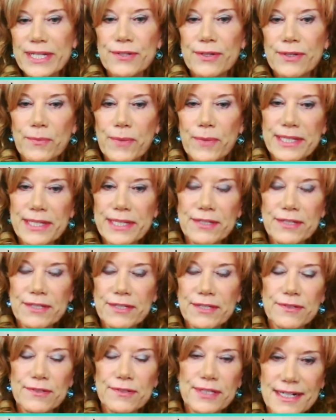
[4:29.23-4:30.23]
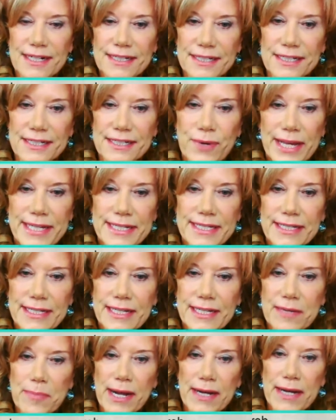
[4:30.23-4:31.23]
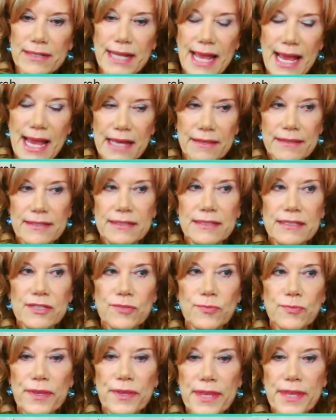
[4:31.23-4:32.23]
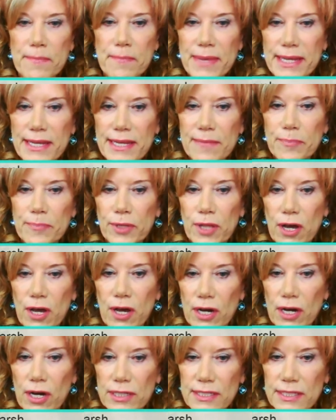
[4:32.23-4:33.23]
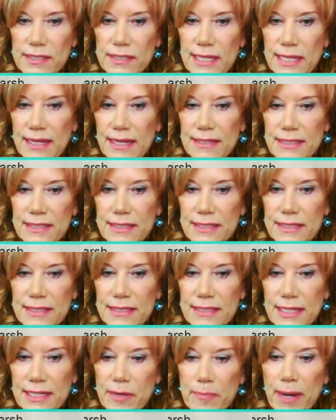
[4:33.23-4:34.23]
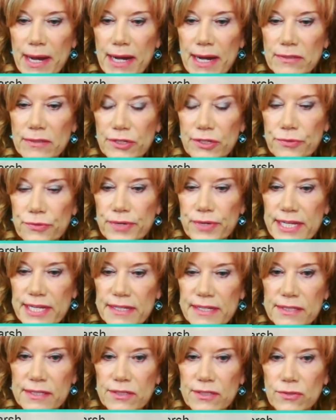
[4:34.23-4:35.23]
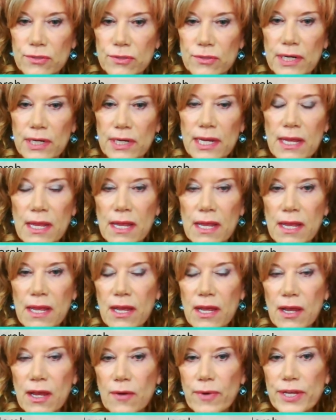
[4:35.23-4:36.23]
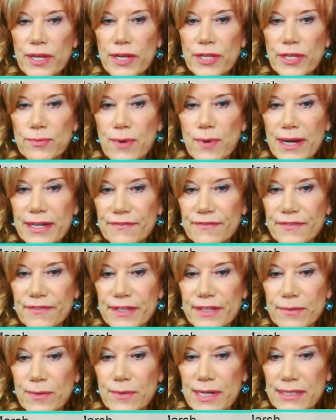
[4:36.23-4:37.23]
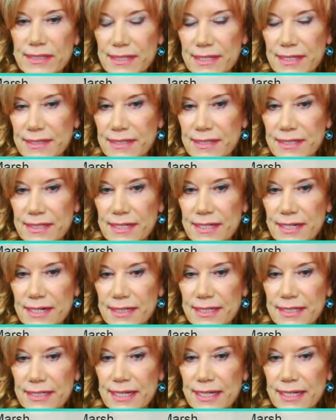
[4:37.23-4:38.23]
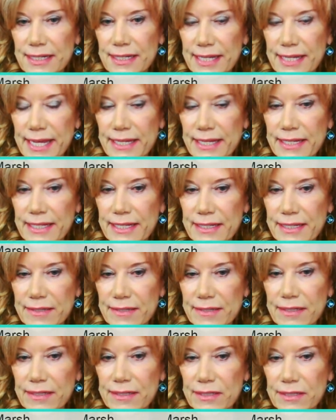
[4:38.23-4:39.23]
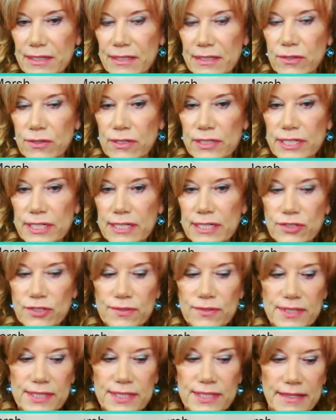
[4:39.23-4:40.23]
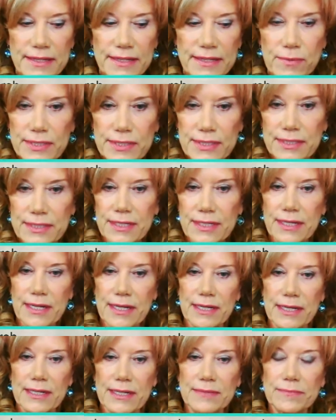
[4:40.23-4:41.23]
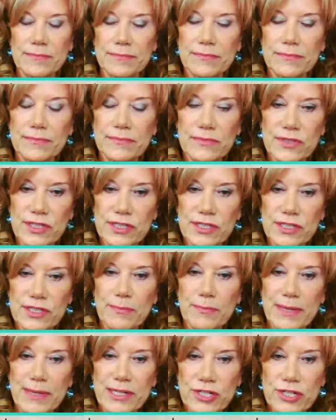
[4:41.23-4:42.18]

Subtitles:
when you started writing about Athens, were there many blogs at that time about Greece, or were you one of the ones that started and getting an audience? You said there wasn't so much